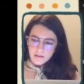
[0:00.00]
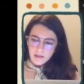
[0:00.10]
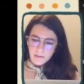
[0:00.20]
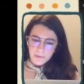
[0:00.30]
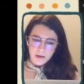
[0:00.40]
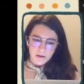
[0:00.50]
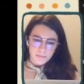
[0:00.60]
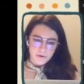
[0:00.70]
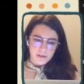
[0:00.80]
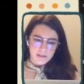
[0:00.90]
top panel
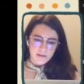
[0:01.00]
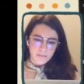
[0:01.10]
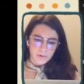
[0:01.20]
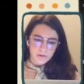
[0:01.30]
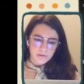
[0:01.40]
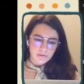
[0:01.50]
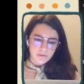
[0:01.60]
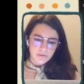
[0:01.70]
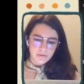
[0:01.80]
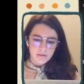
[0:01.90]
pretty simple.
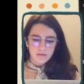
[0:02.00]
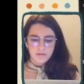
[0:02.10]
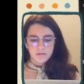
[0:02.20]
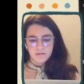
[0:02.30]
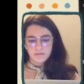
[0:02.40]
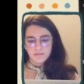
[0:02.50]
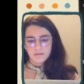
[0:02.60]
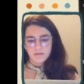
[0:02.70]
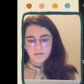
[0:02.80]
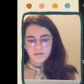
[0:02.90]

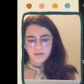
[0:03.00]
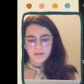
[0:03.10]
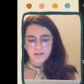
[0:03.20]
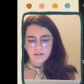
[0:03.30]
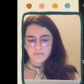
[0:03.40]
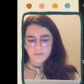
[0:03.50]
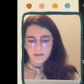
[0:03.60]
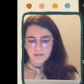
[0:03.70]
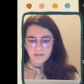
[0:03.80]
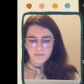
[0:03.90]
I think it's
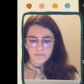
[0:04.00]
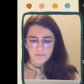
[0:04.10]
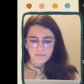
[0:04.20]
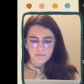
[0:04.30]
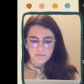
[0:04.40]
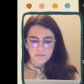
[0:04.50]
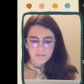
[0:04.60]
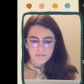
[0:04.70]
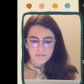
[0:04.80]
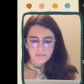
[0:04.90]
effective,
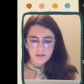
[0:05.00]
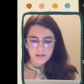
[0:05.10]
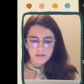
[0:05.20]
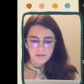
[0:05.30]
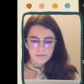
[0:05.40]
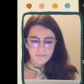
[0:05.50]
right?